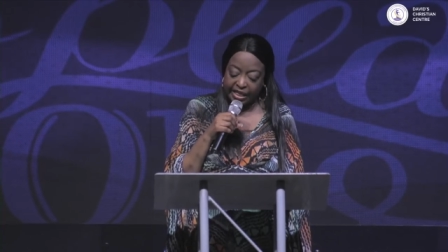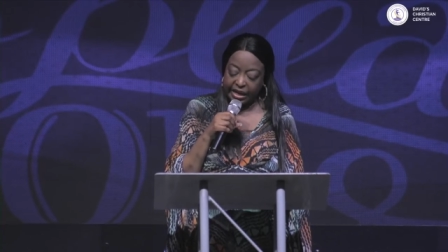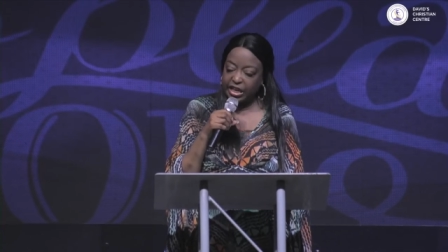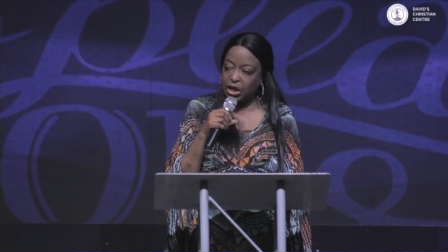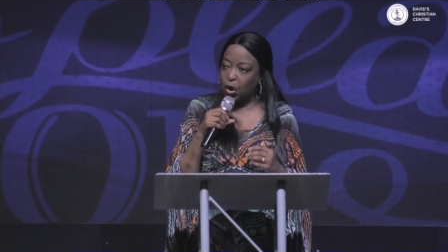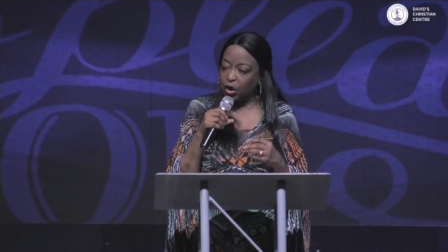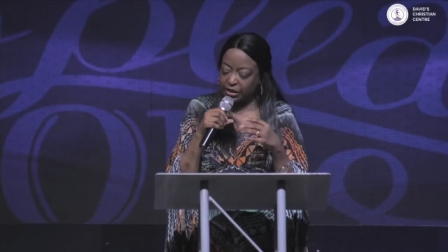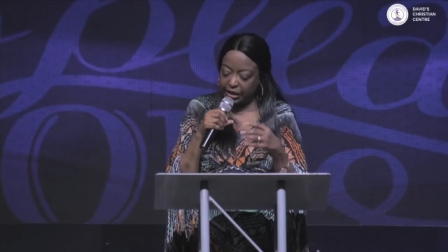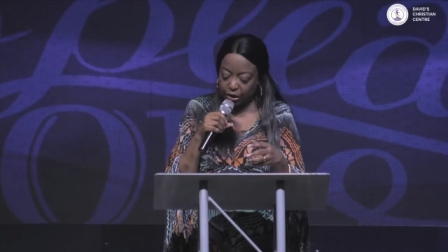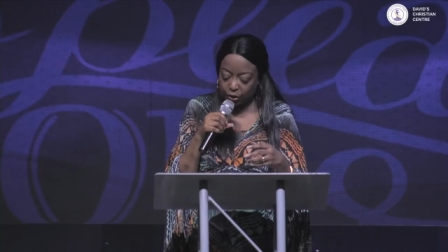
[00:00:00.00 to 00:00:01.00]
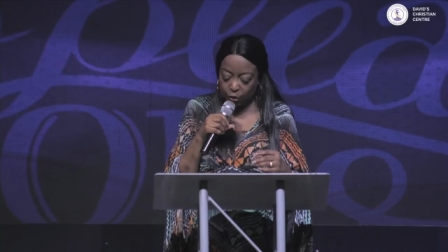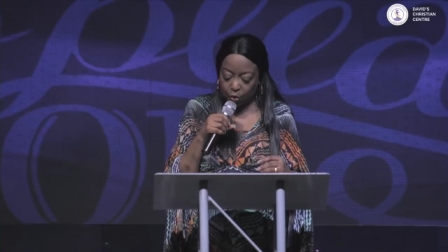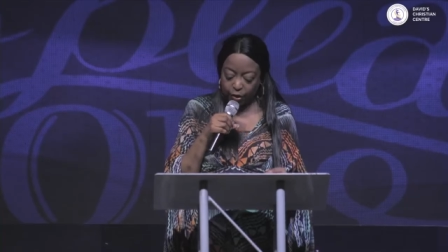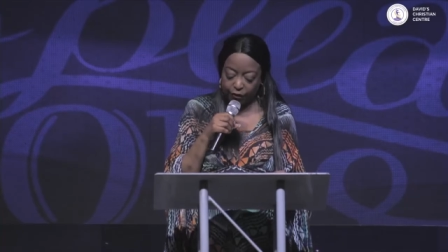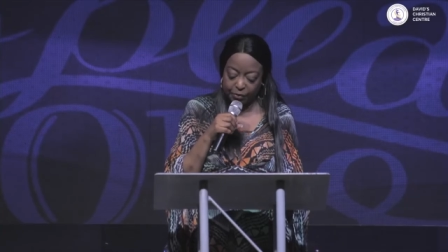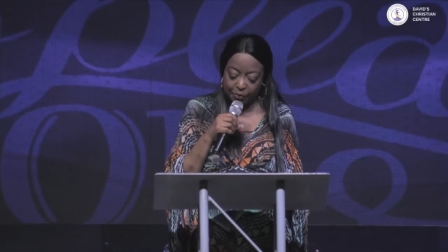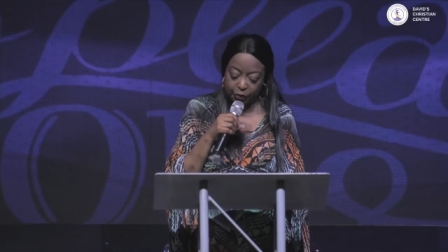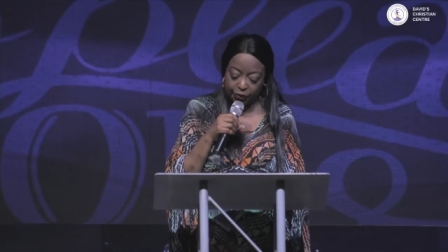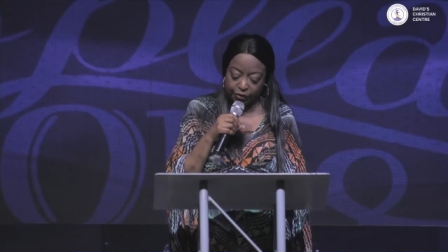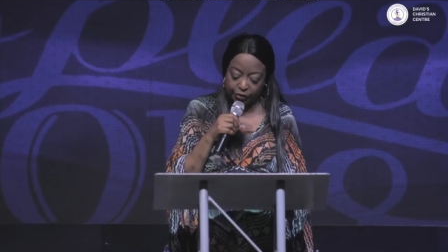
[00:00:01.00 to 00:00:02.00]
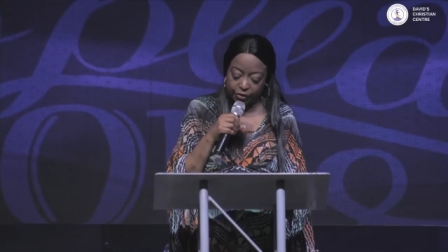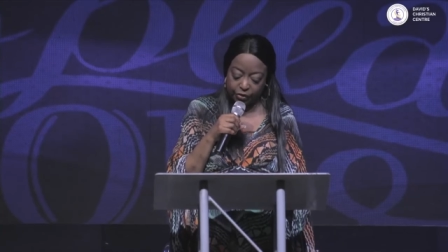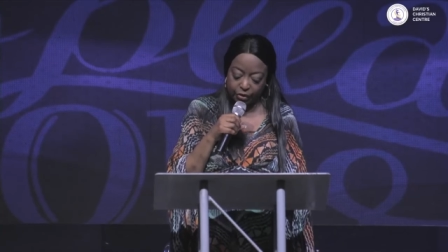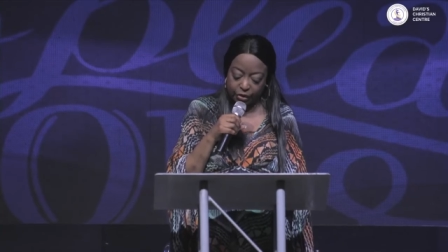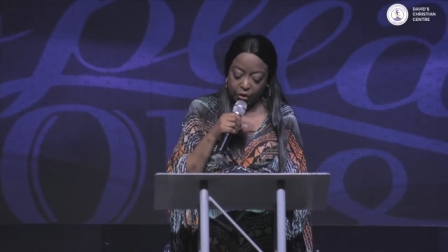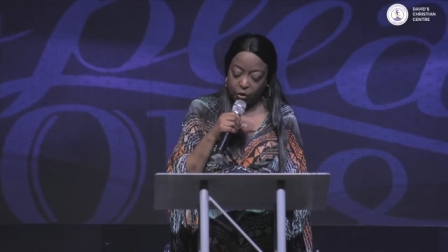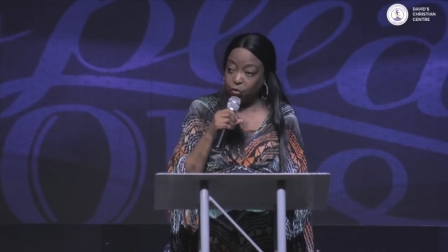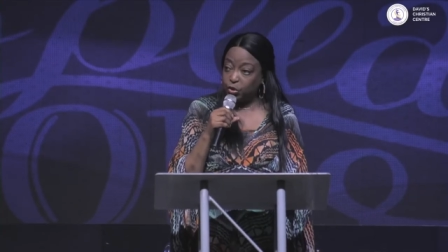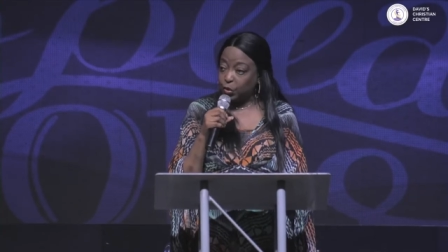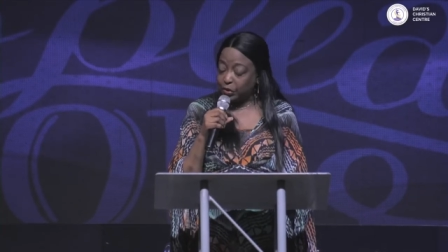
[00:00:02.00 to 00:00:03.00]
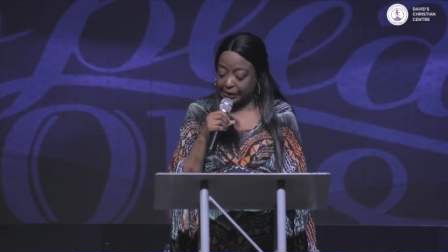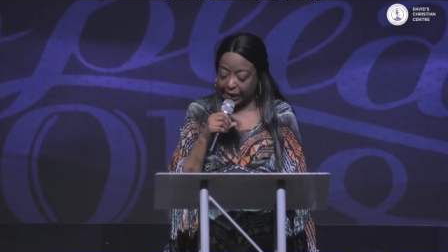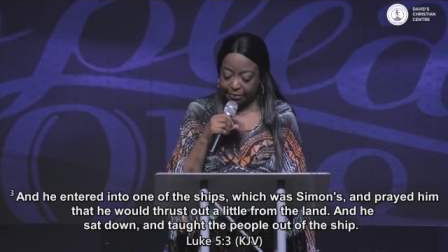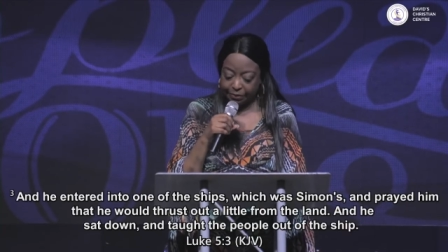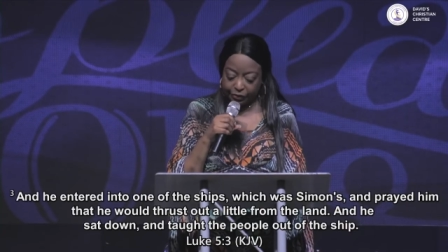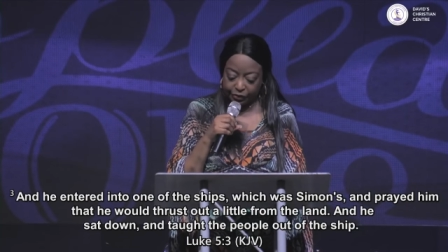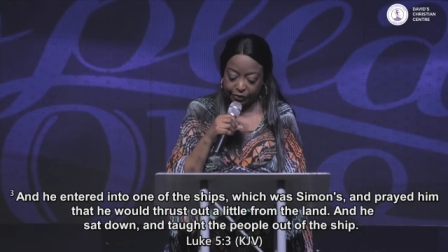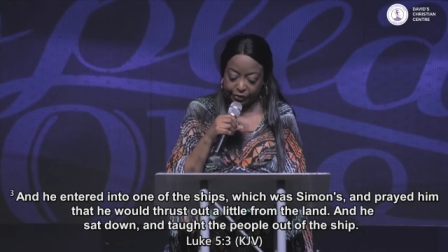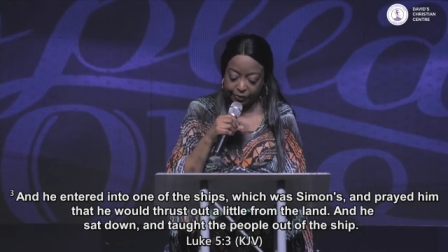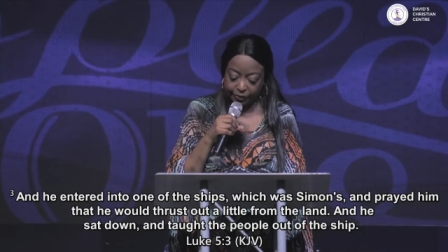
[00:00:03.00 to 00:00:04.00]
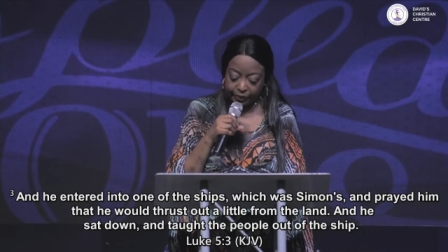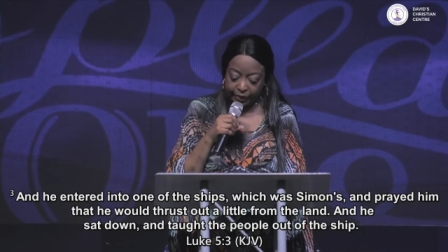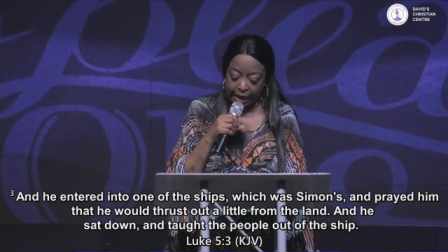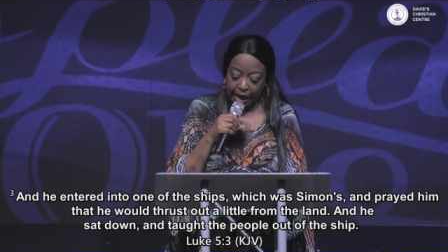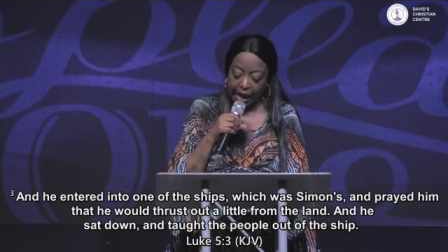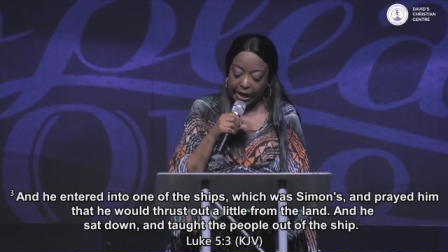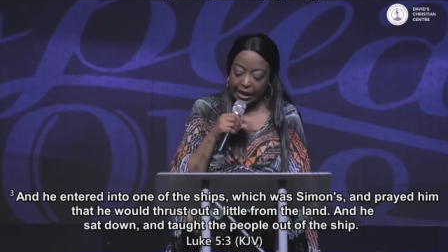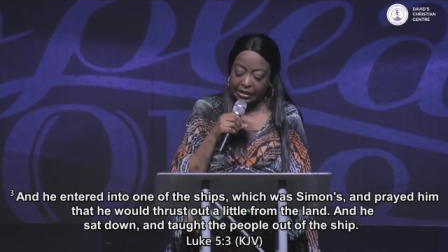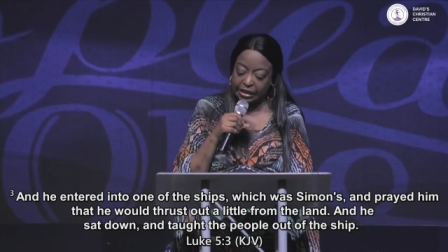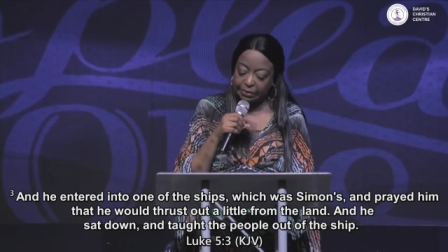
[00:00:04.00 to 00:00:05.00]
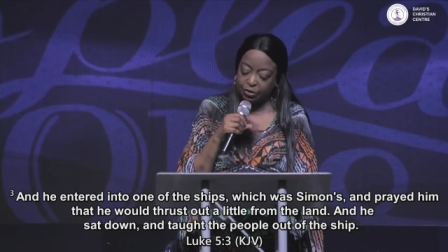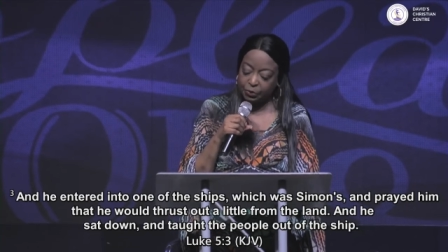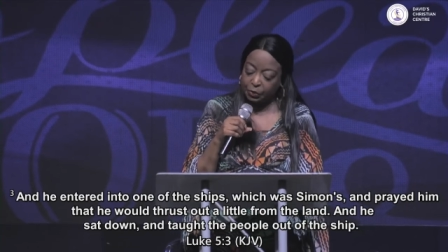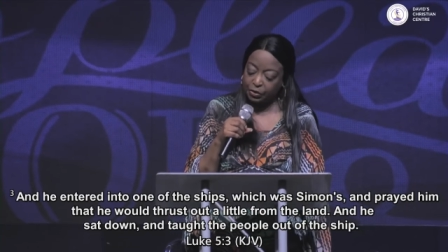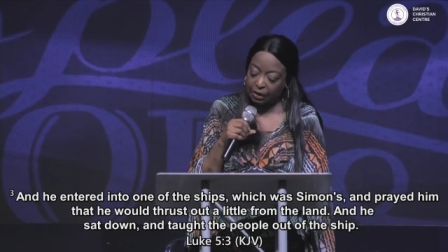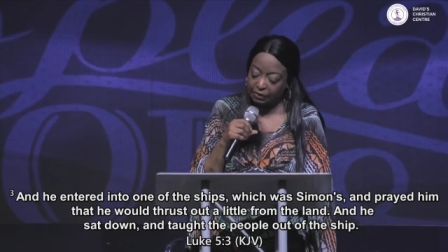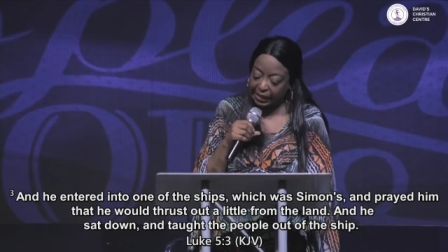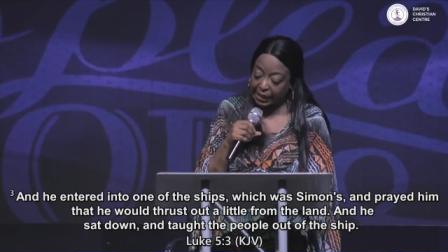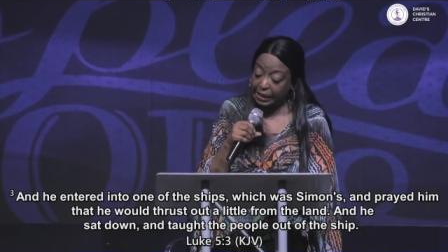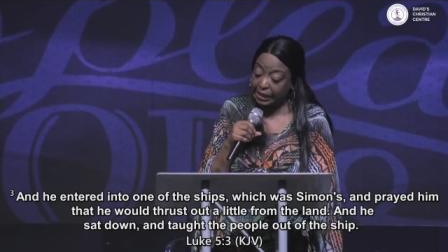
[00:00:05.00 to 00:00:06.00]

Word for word: Then he got into one of the boats, which was Simon's, and asked him to put out a